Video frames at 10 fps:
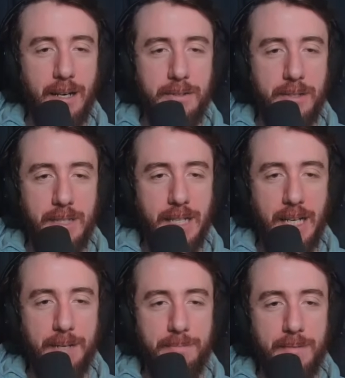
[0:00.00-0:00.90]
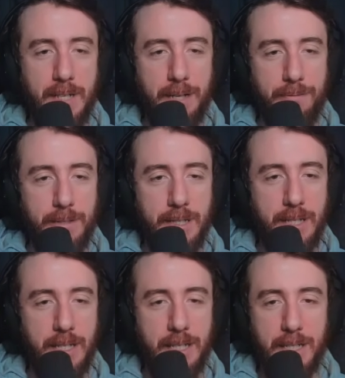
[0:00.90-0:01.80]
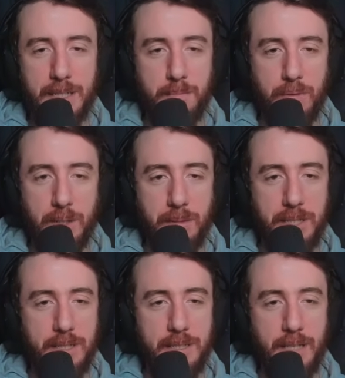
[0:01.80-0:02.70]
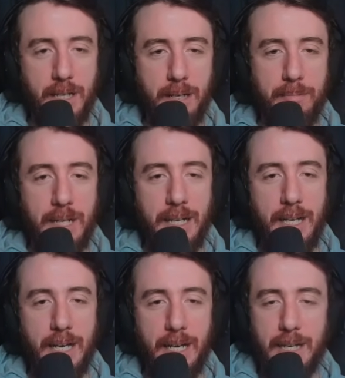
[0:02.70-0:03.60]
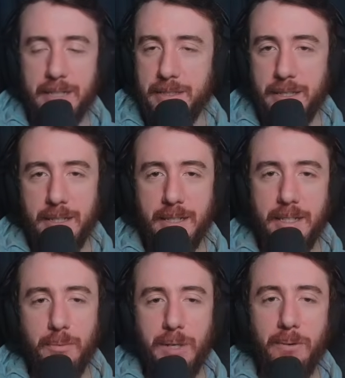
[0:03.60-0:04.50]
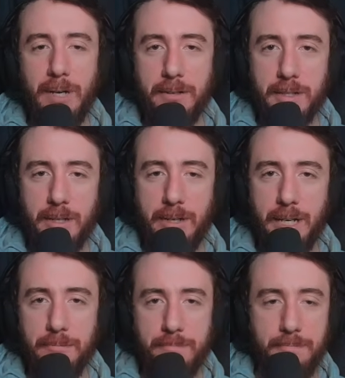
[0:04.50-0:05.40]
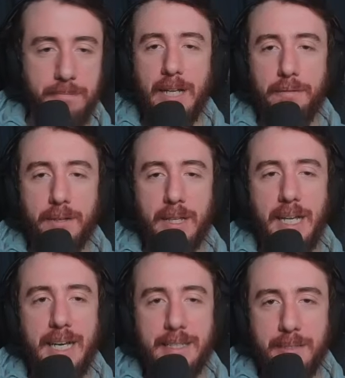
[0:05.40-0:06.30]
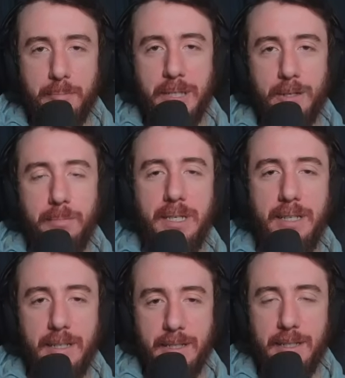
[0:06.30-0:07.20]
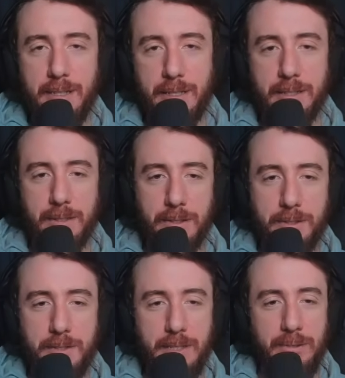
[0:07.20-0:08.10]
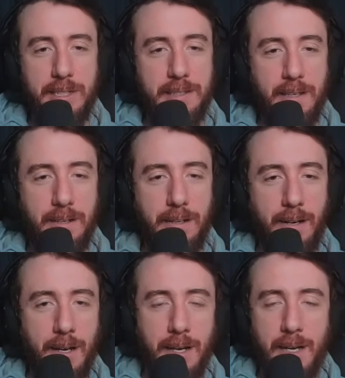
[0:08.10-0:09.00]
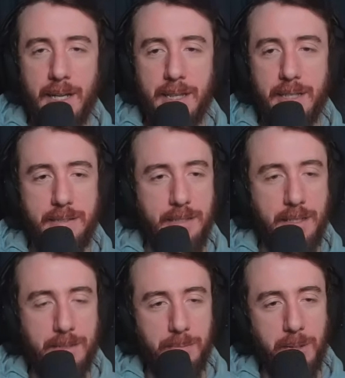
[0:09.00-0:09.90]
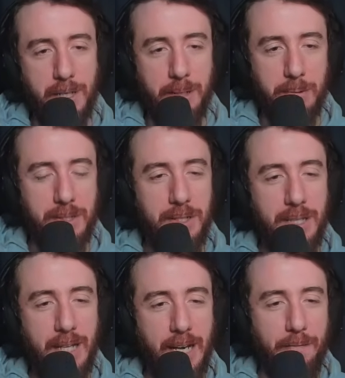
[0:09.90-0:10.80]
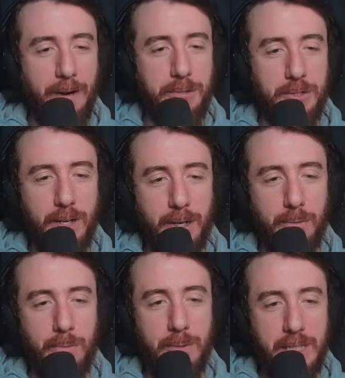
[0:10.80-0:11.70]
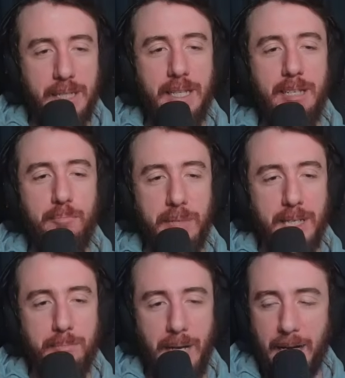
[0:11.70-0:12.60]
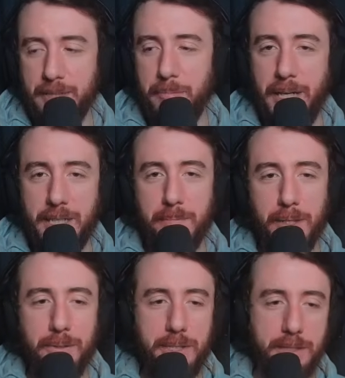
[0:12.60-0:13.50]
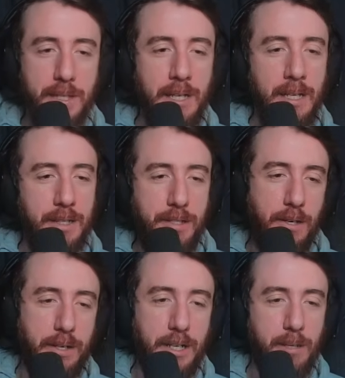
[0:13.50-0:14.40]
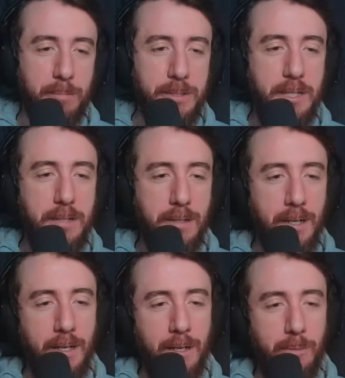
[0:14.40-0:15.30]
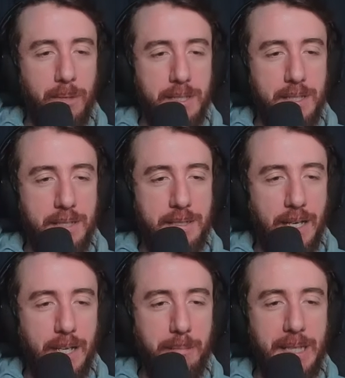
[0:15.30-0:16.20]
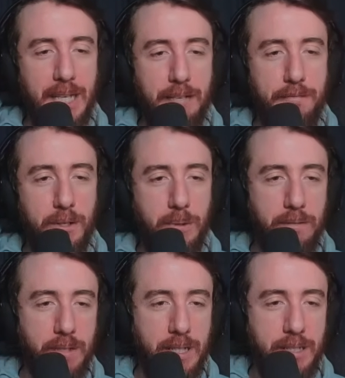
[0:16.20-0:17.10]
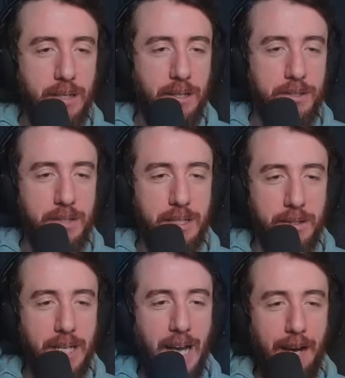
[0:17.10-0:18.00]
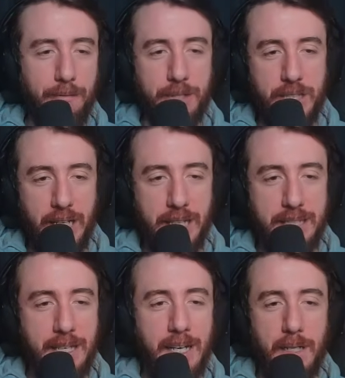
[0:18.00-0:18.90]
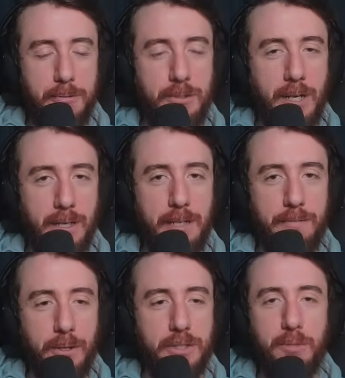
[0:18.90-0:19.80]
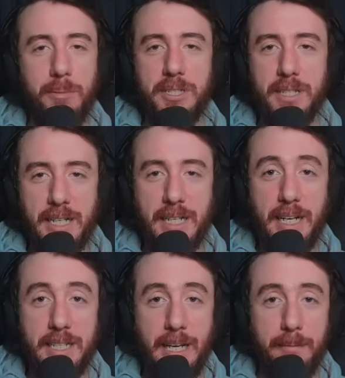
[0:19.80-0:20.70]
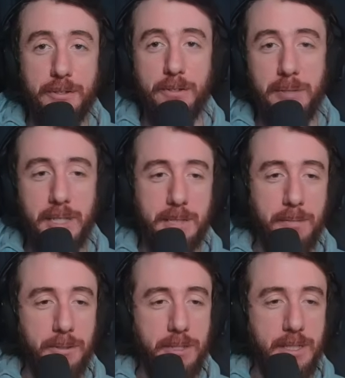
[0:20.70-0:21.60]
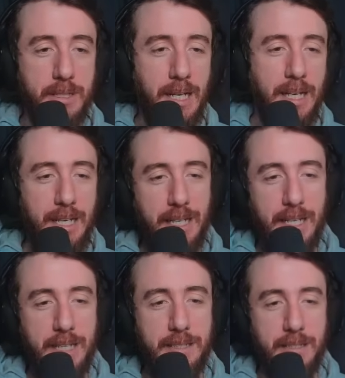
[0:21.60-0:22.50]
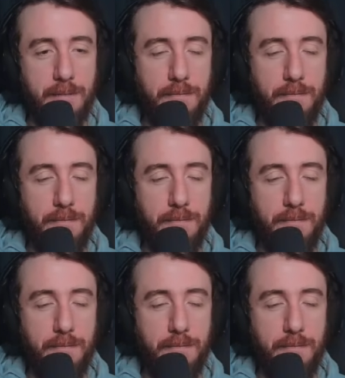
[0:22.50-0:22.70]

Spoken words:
Other than that, everything is pretty much the same as in the well-rounded loadout. Now for the last POB in this little series here, this is what it would look like if I was trying to really min-max my explosions. The target numbers here was this enemy life equivalent, also the average hit. I was trying not to focus too much on the ignite damage from the explosions. It is a